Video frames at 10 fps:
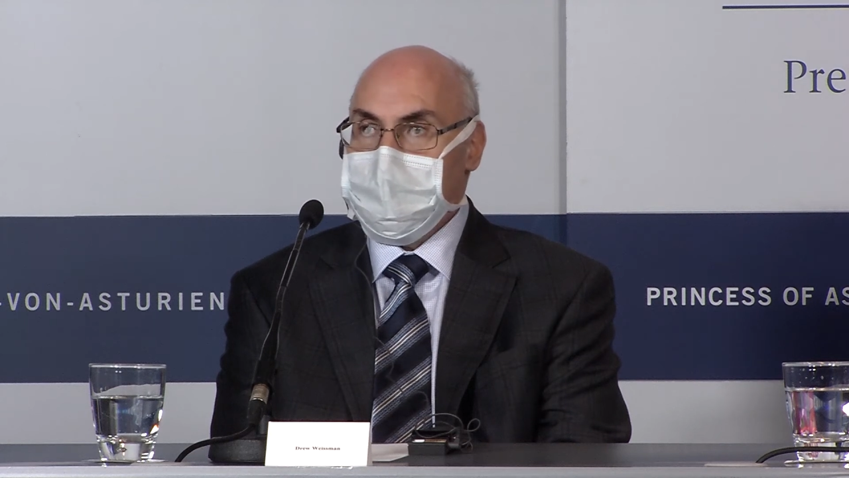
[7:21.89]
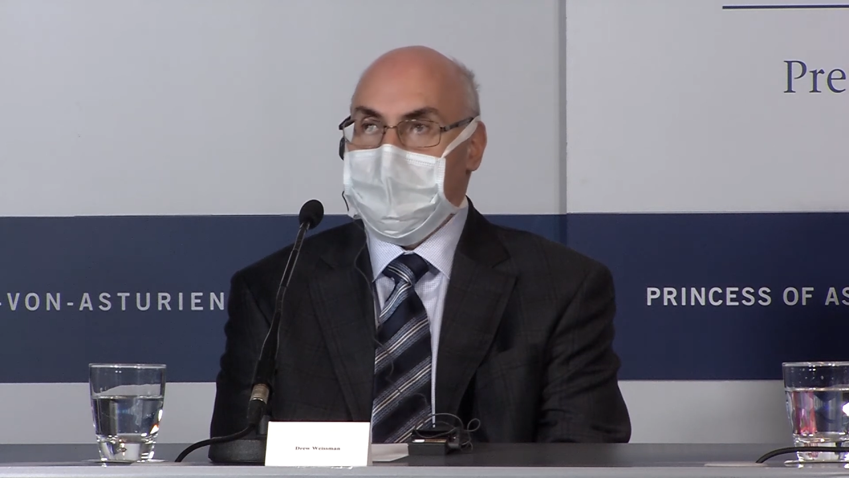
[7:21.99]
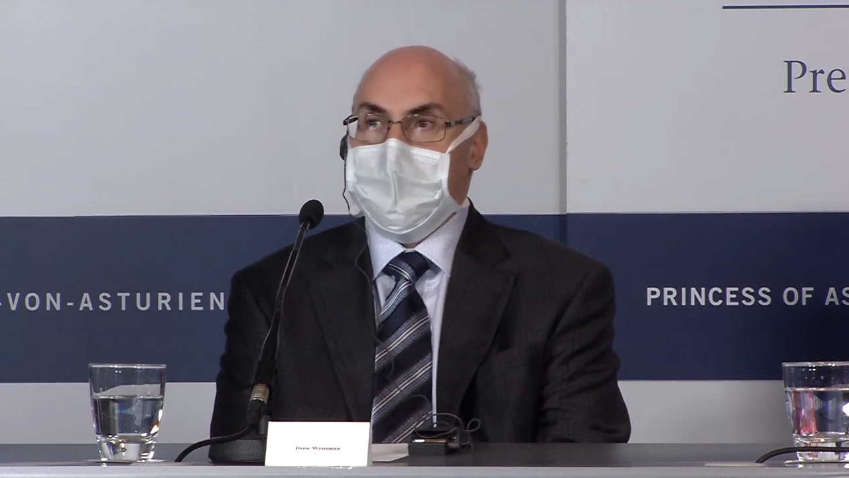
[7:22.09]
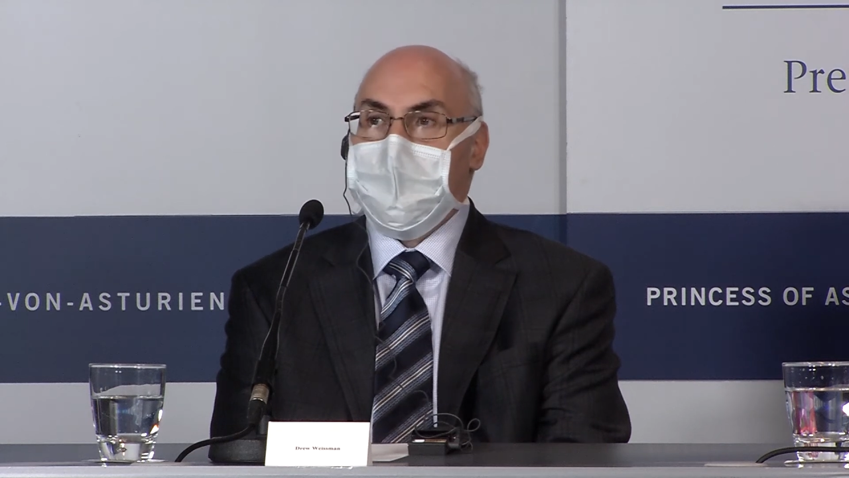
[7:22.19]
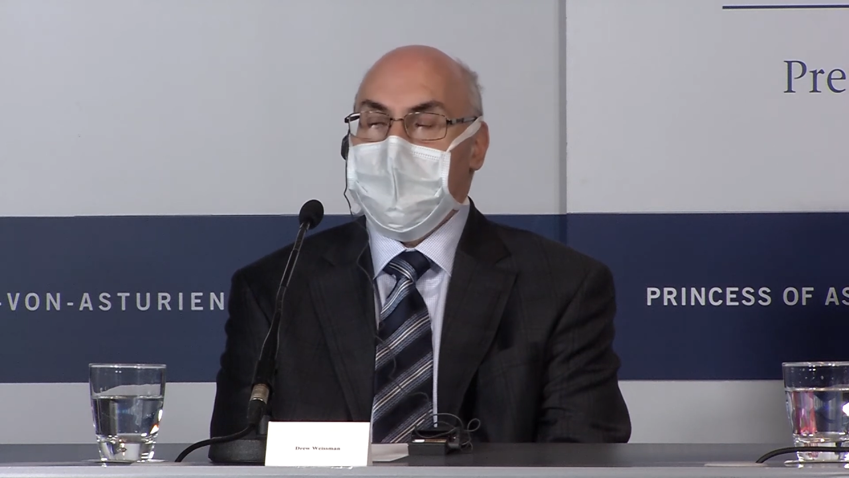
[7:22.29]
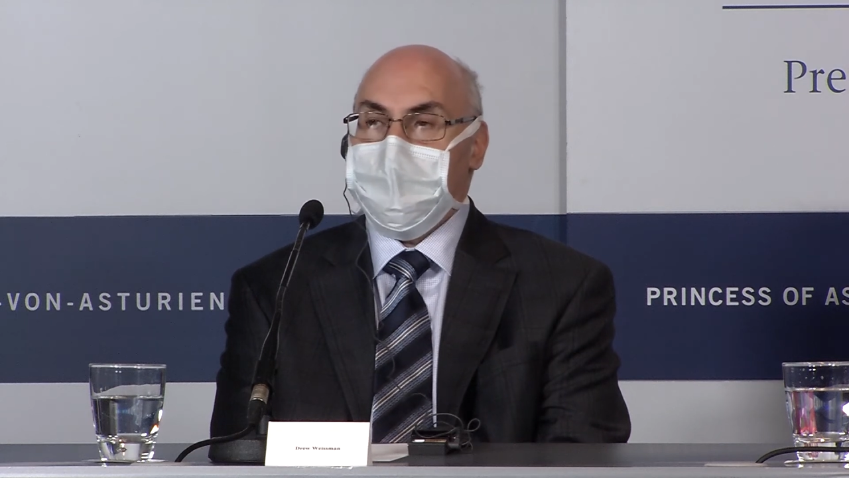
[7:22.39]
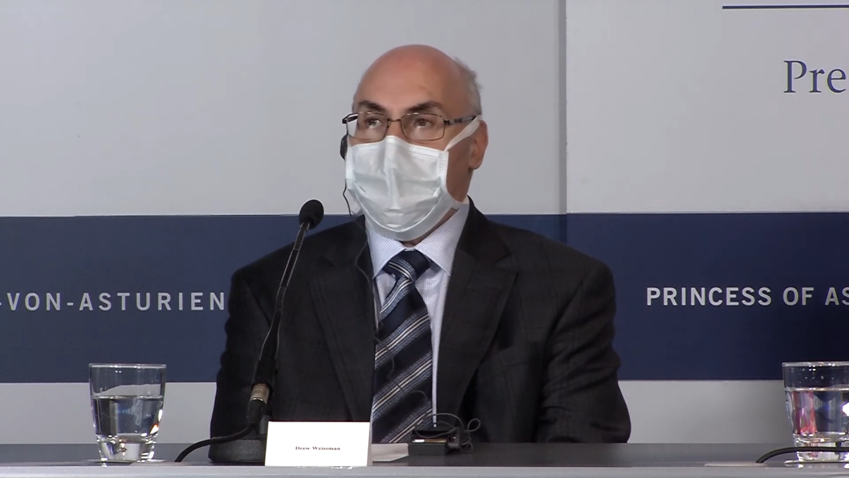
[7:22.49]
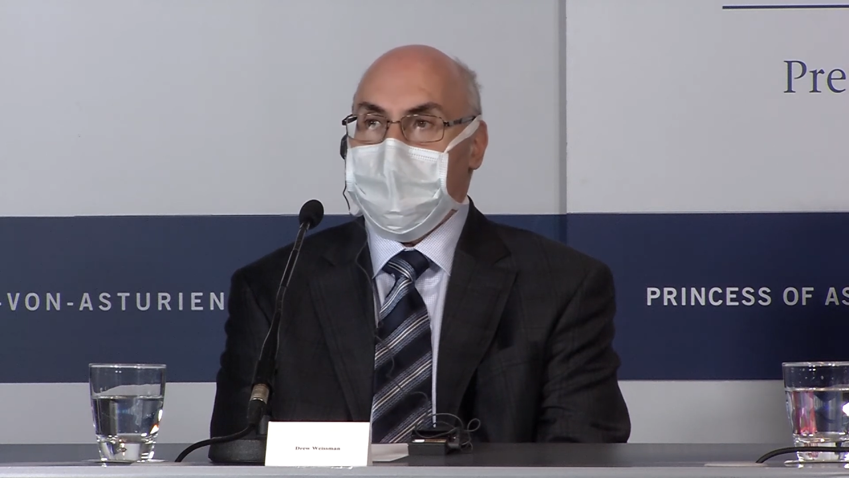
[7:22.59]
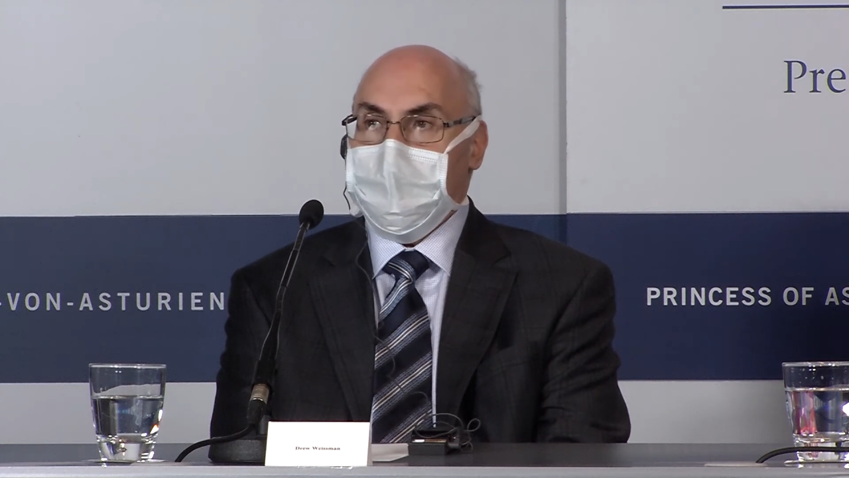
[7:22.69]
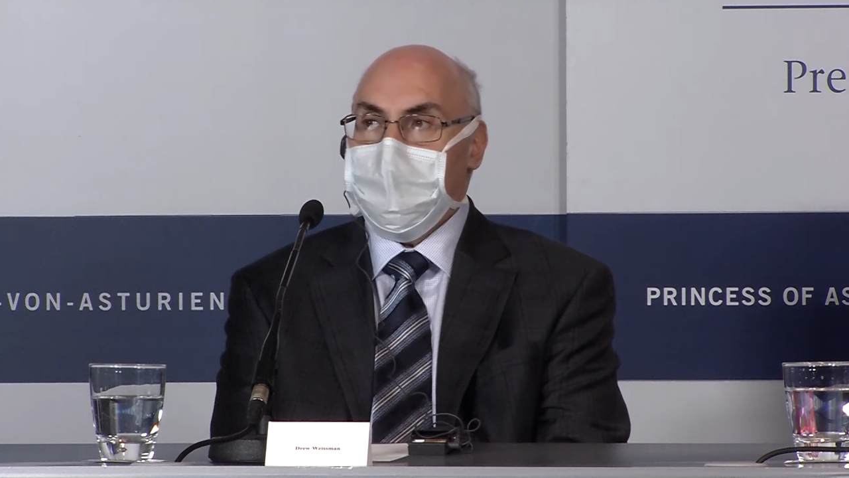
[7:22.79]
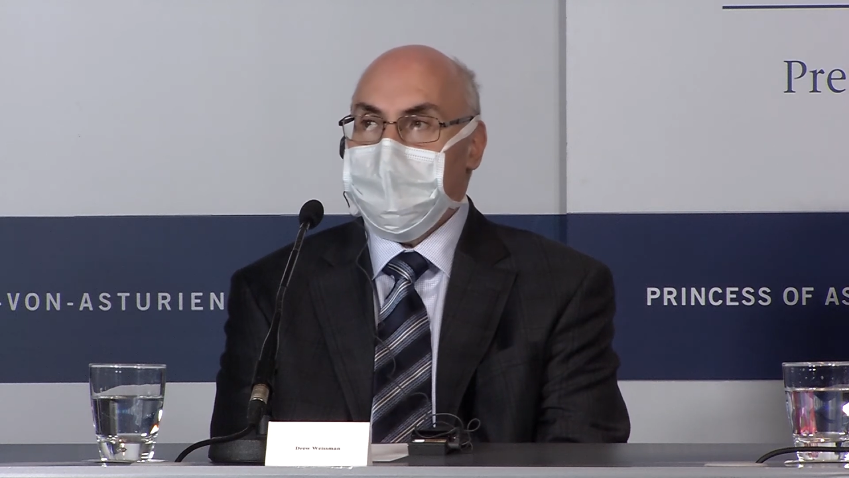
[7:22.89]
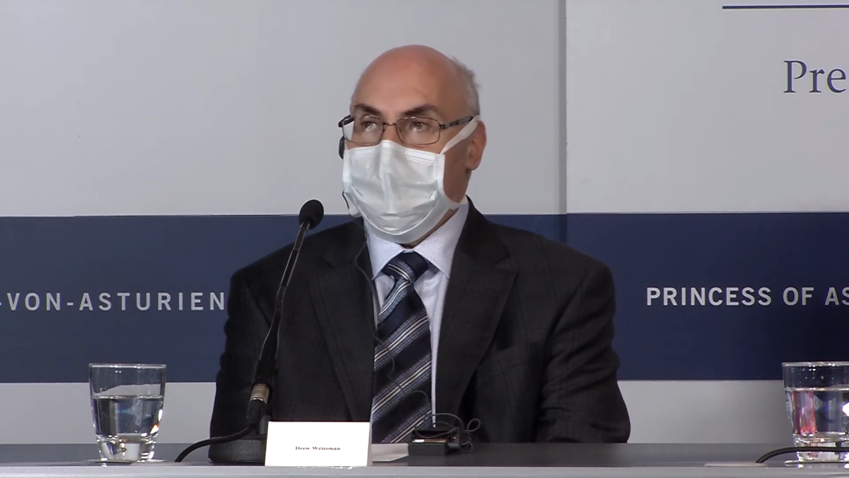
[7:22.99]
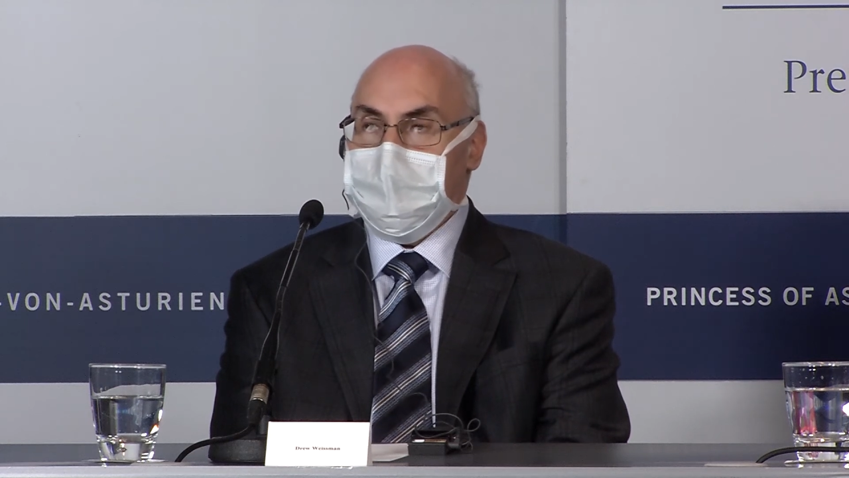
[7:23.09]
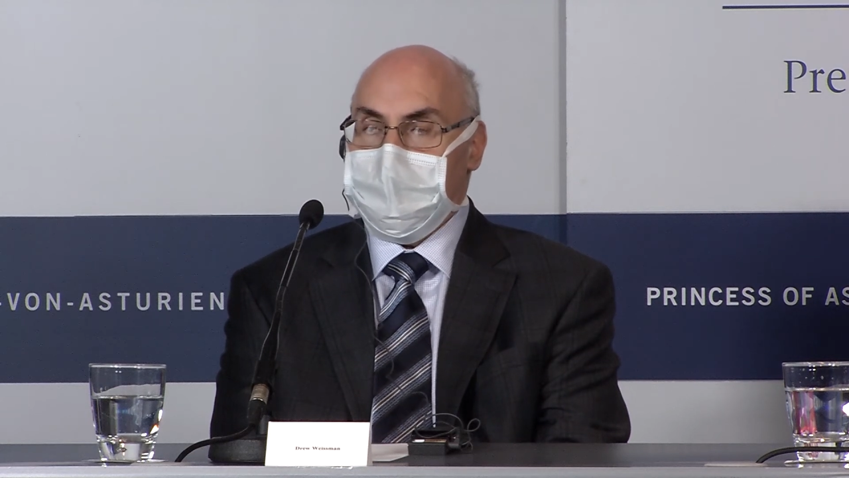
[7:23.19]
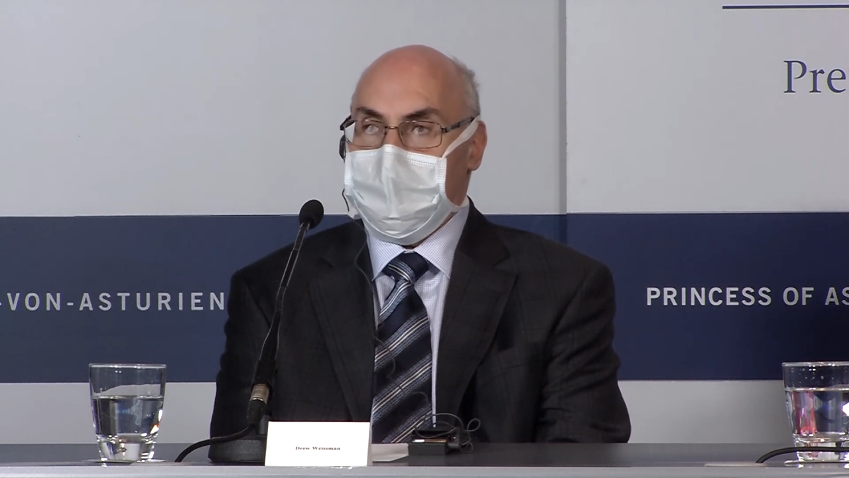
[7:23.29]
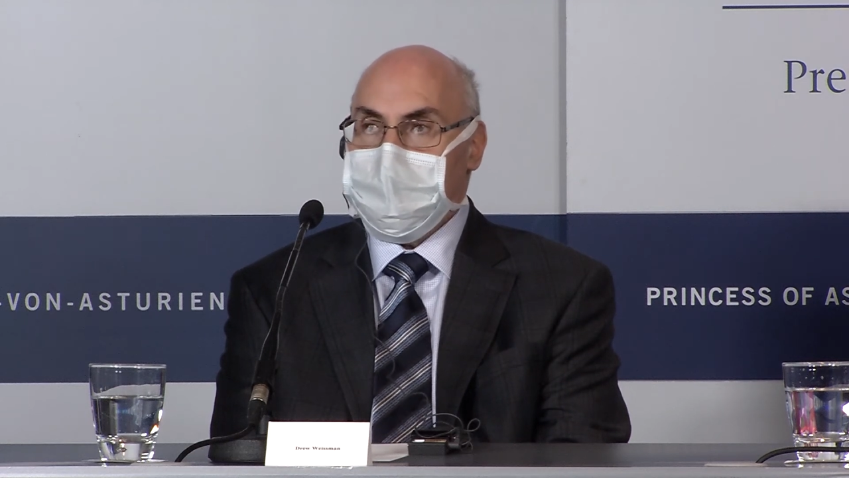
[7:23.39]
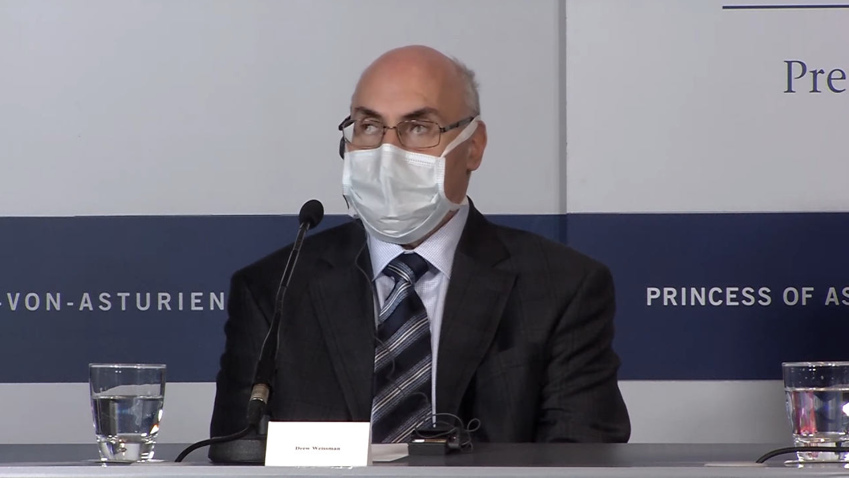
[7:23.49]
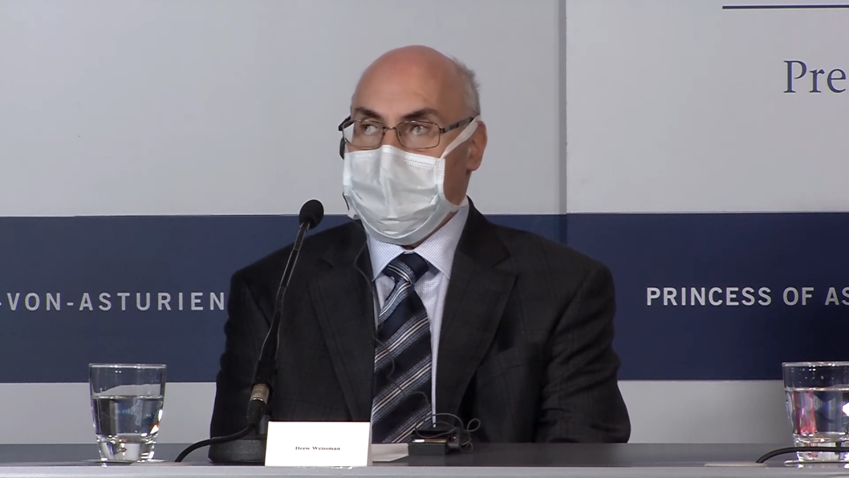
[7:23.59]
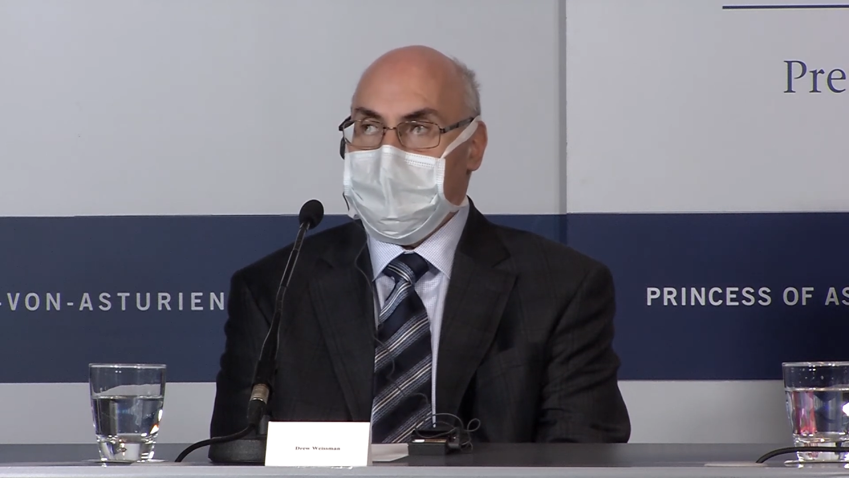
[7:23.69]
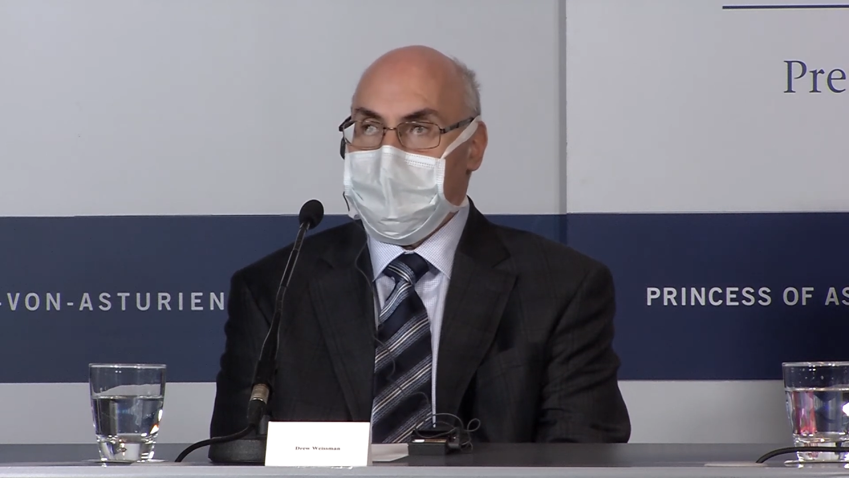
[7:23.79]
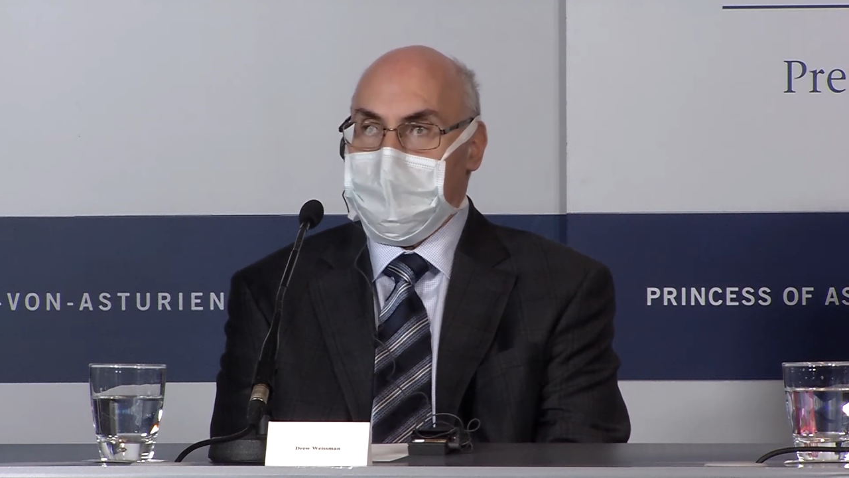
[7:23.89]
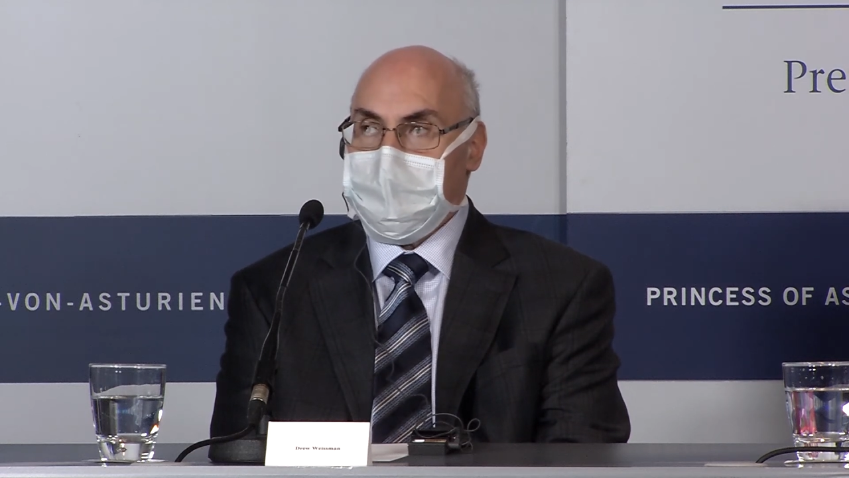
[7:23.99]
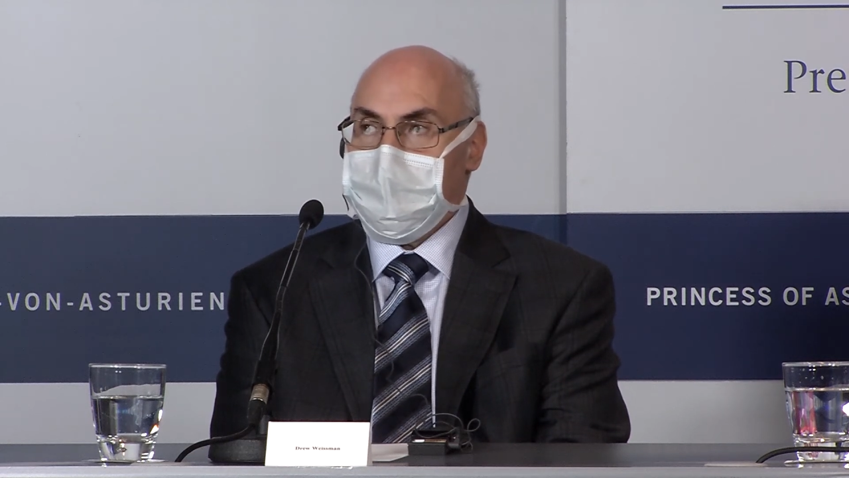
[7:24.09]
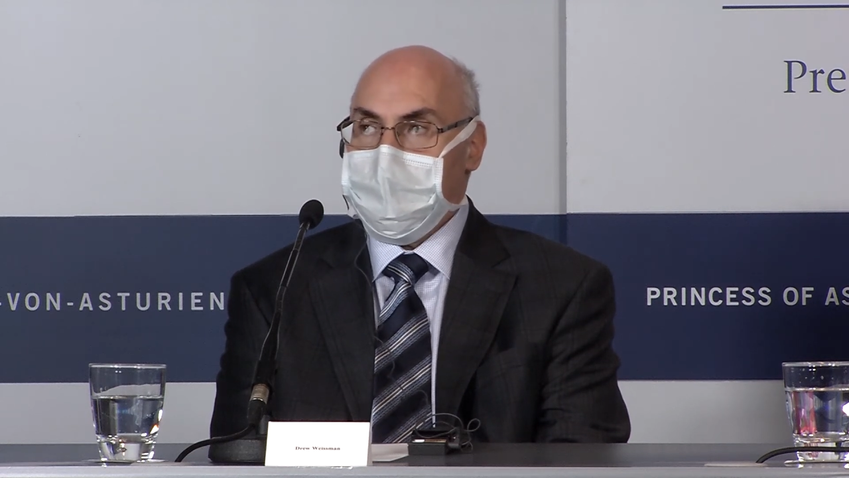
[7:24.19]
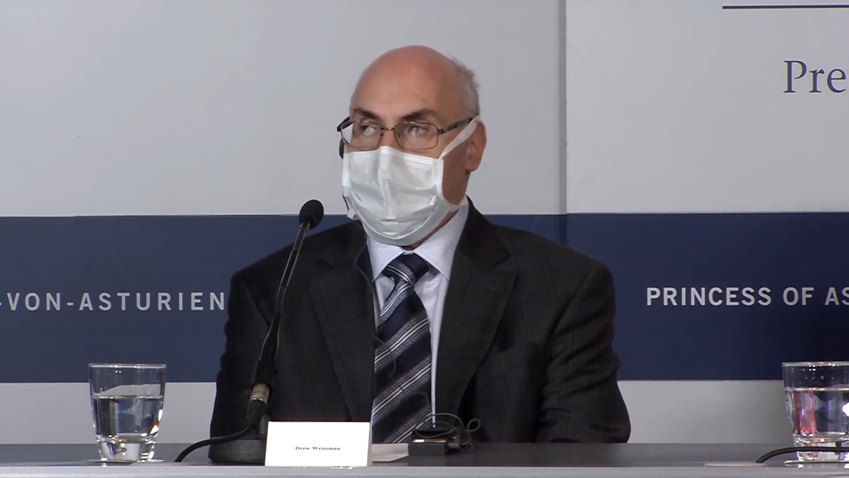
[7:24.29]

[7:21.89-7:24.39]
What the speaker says: for in vivo gene therapy,